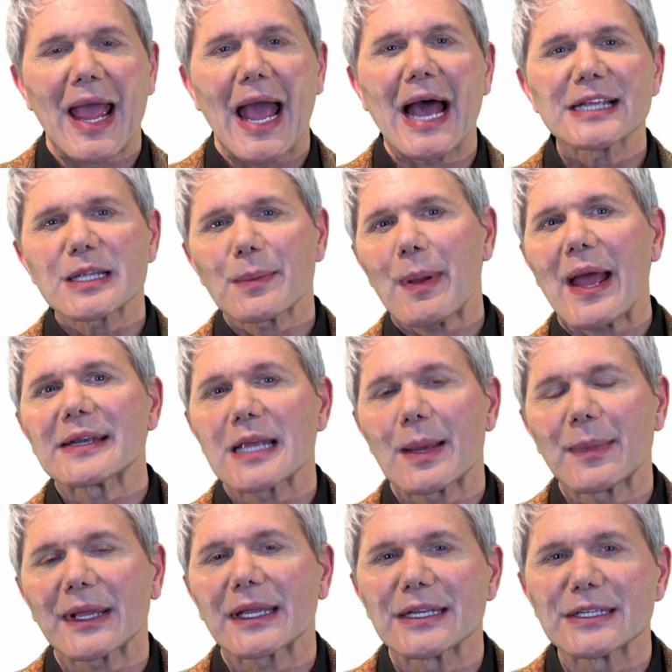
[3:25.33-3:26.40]
As the
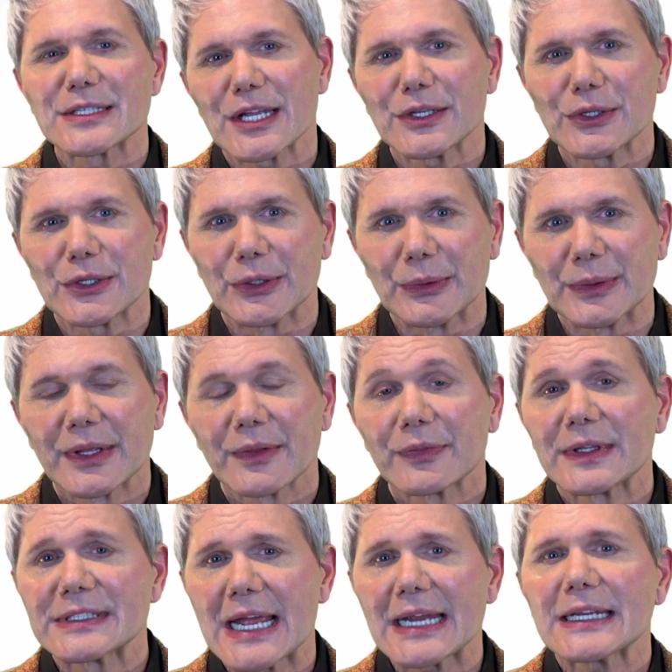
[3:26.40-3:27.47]
pandemic continued,
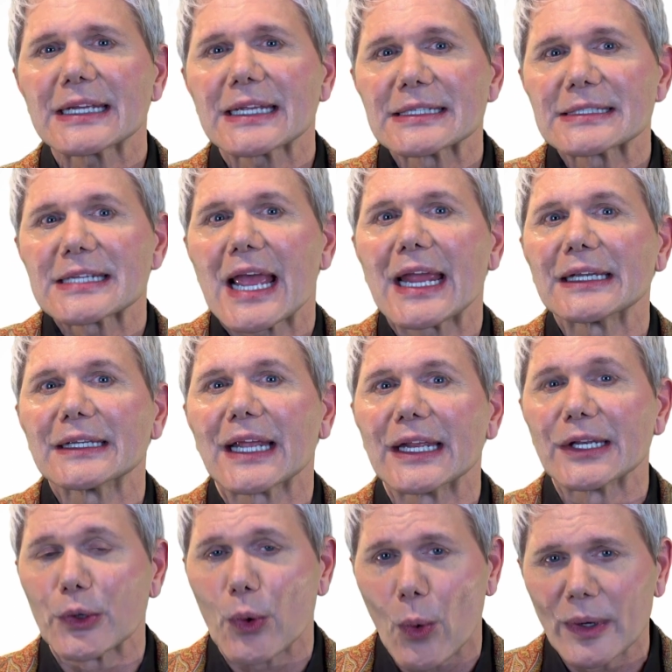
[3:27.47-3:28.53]
the data contained
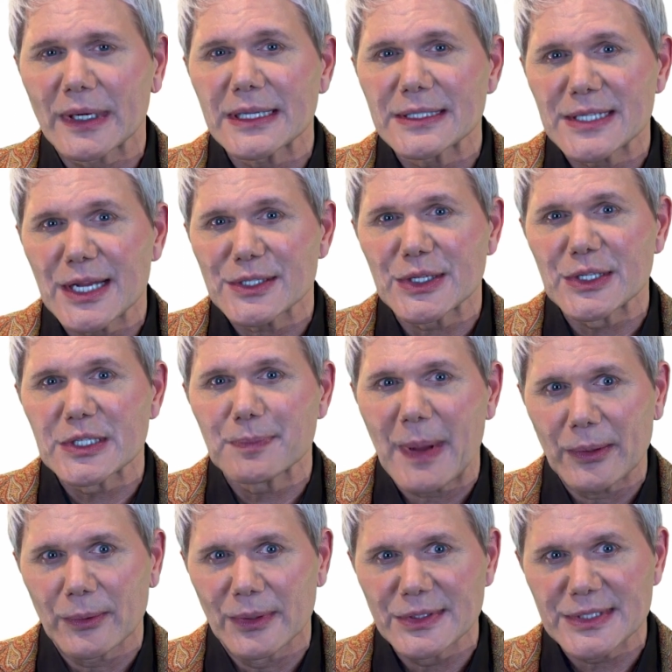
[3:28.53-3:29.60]
in an organization's
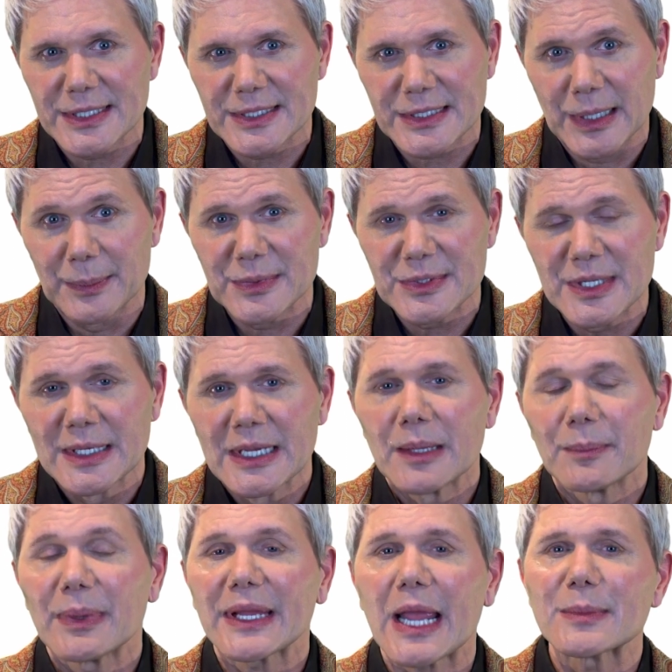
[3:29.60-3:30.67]
payroll systems
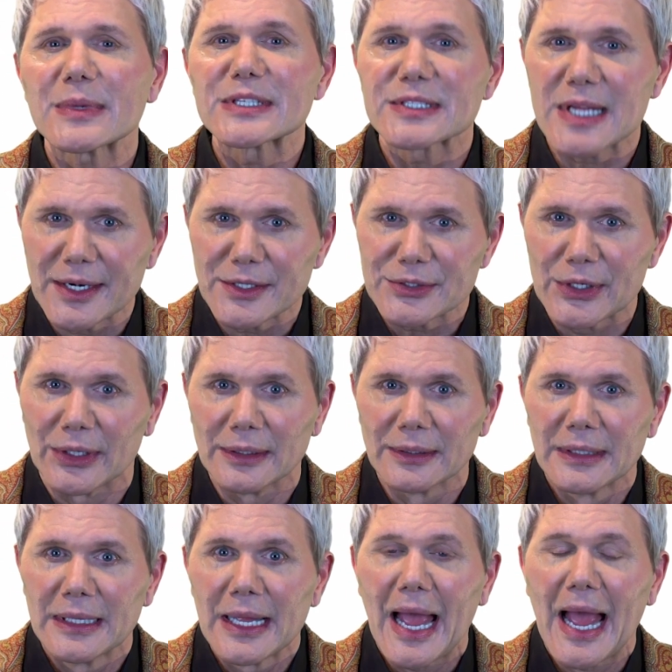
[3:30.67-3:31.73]
became essential
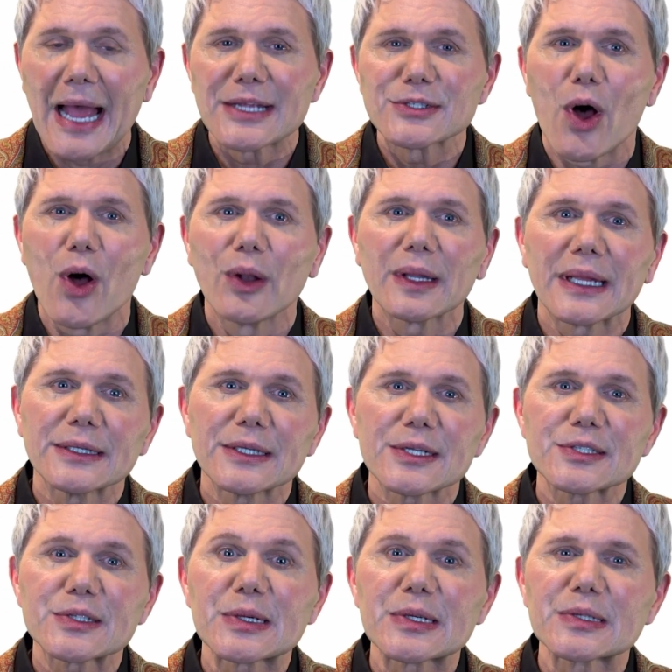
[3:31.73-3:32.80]
as all
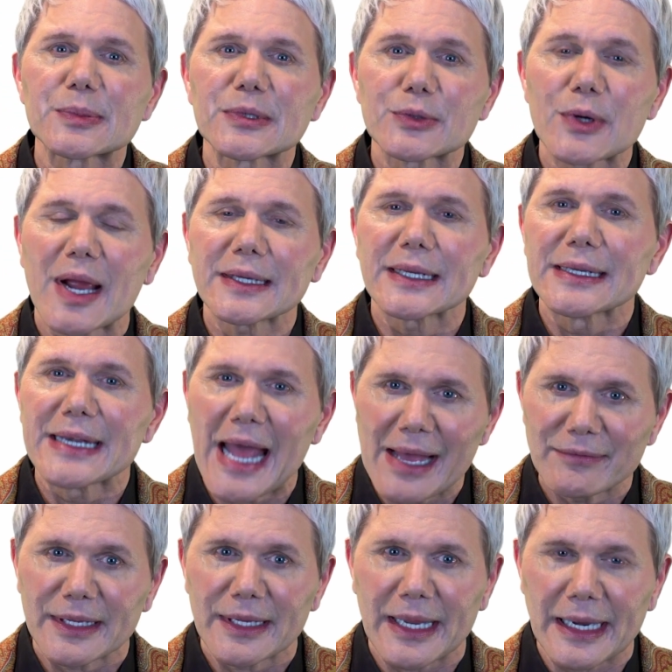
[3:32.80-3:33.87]
industries were trying to
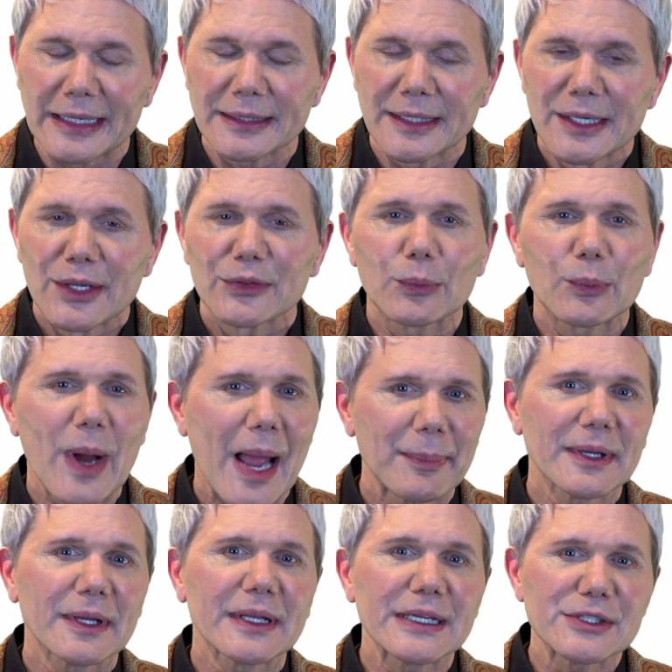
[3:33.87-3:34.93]
navigate the
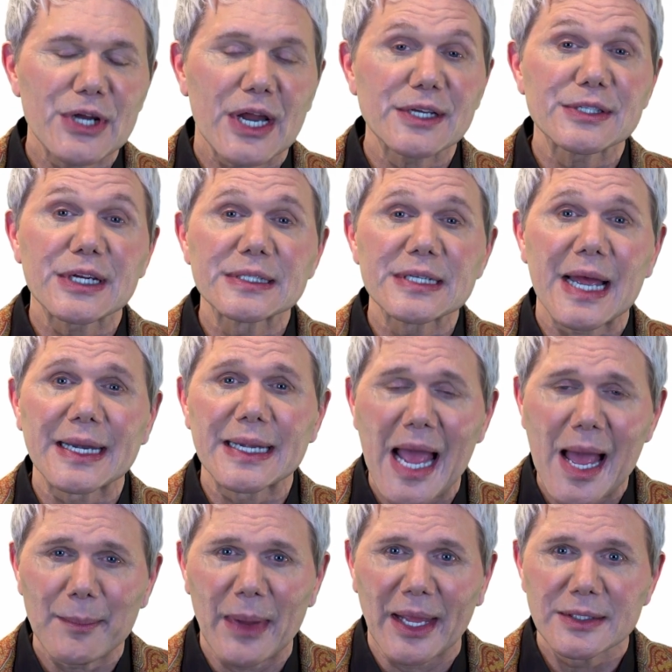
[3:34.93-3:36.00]
rapidly changing
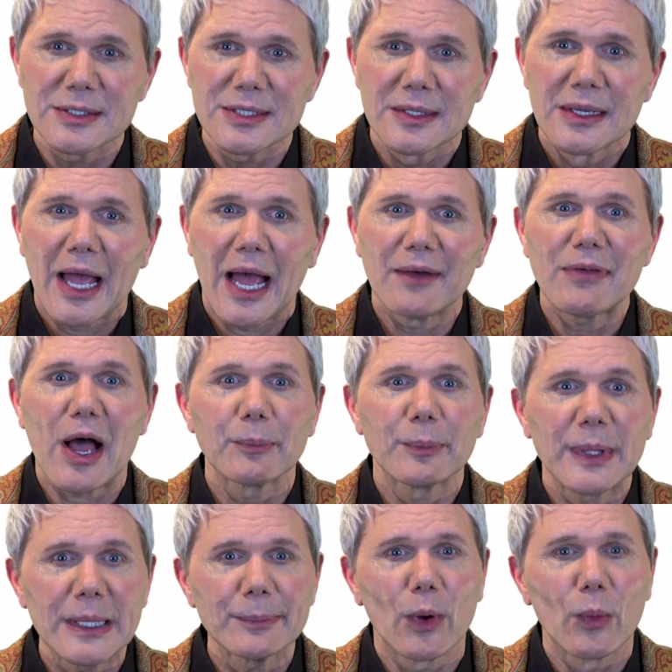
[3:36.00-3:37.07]
dynamics of how
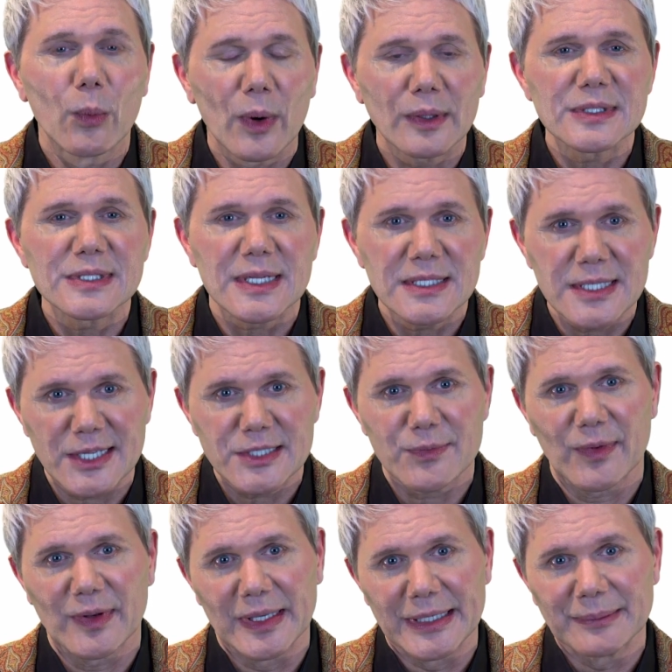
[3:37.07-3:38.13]
people work
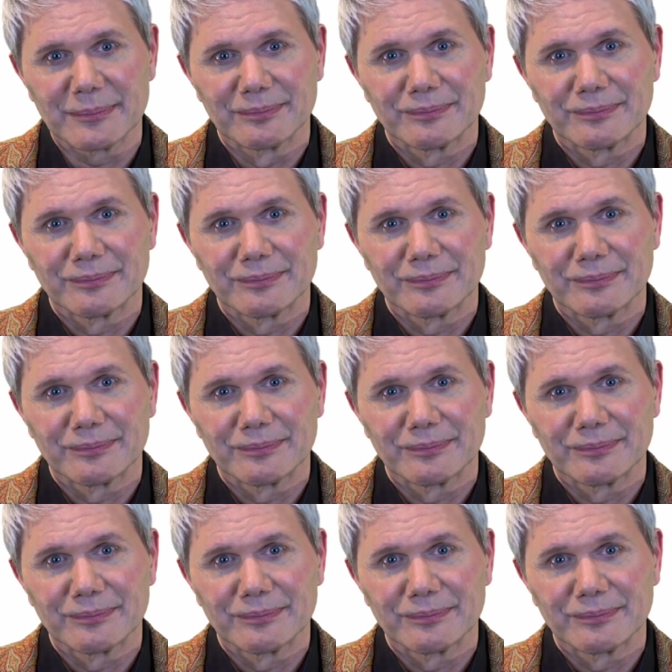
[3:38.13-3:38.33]
successfully.